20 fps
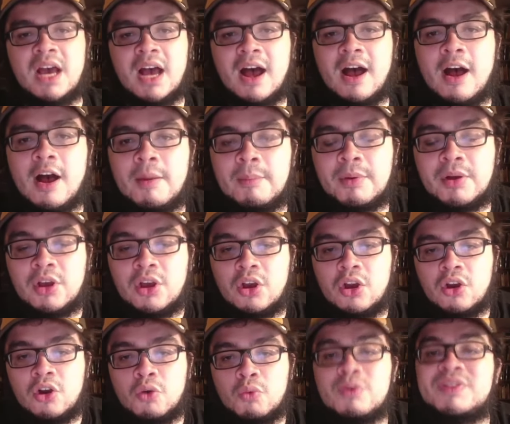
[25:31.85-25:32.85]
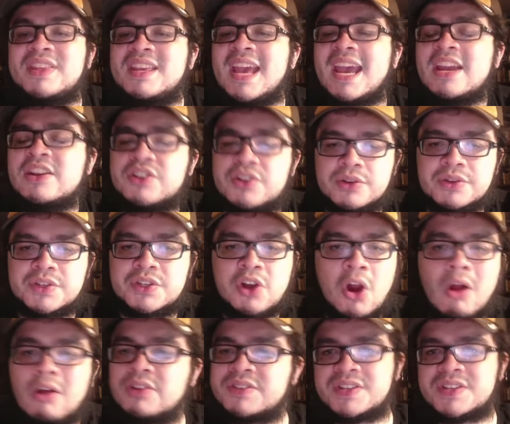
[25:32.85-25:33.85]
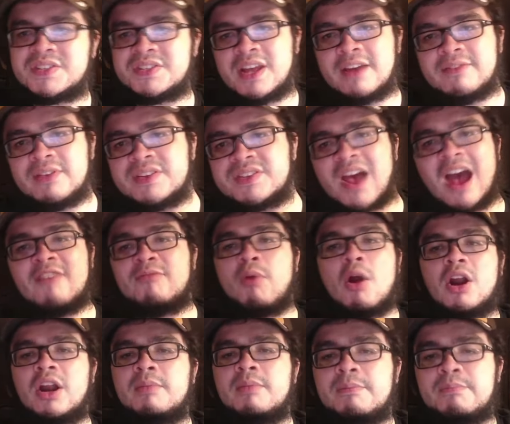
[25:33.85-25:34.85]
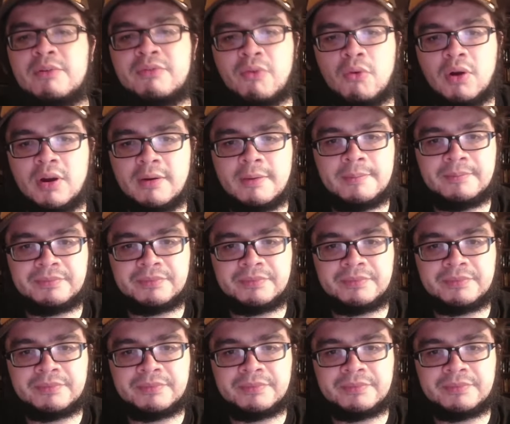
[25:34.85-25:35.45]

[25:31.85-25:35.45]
With the Angels, Carlos Estevez, I've brought him up before.